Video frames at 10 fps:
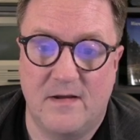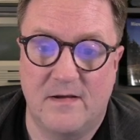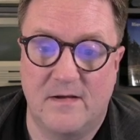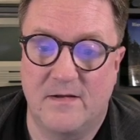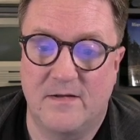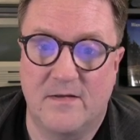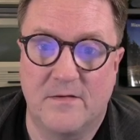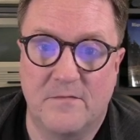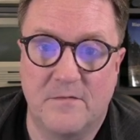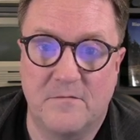
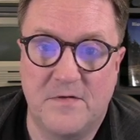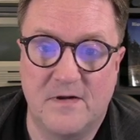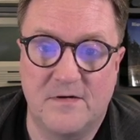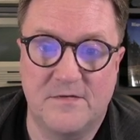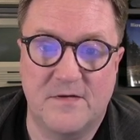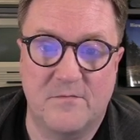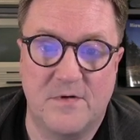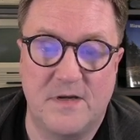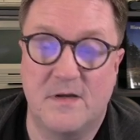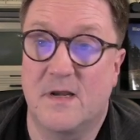the fields that
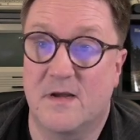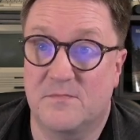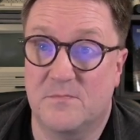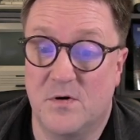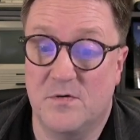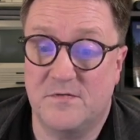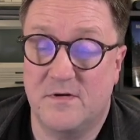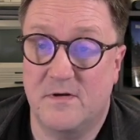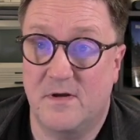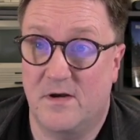we exposed
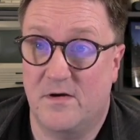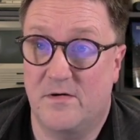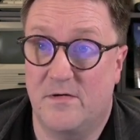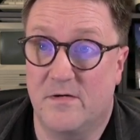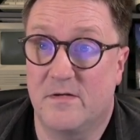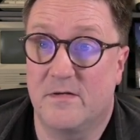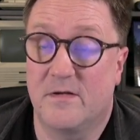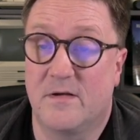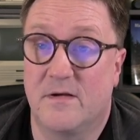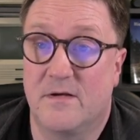in our
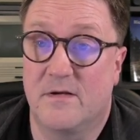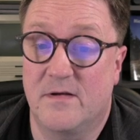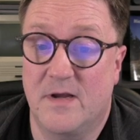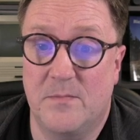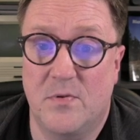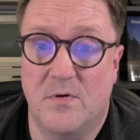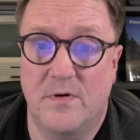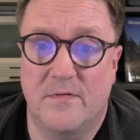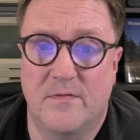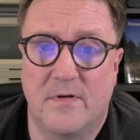
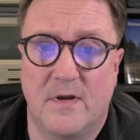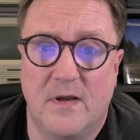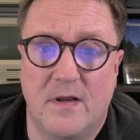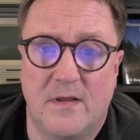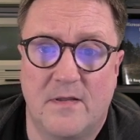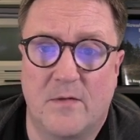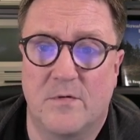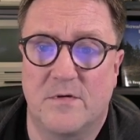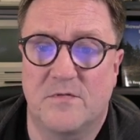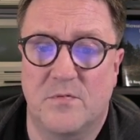endpoint. That
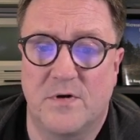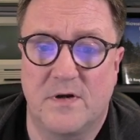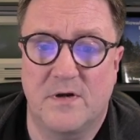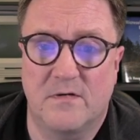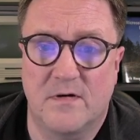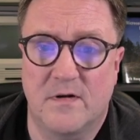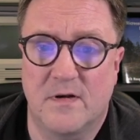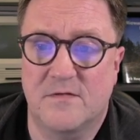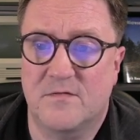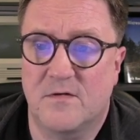one is pretty.
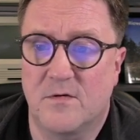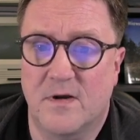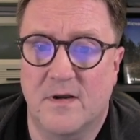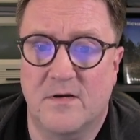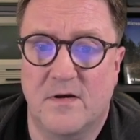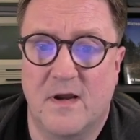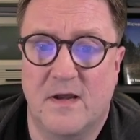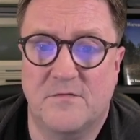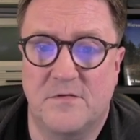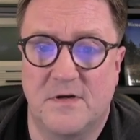Let's look at
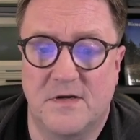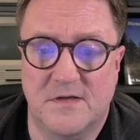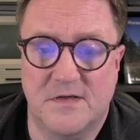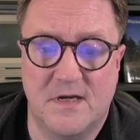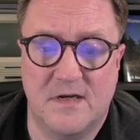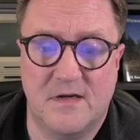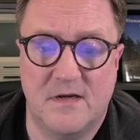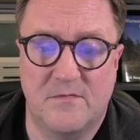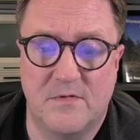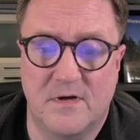Catherine instead,
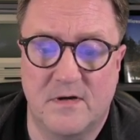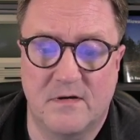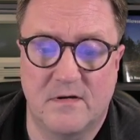and we.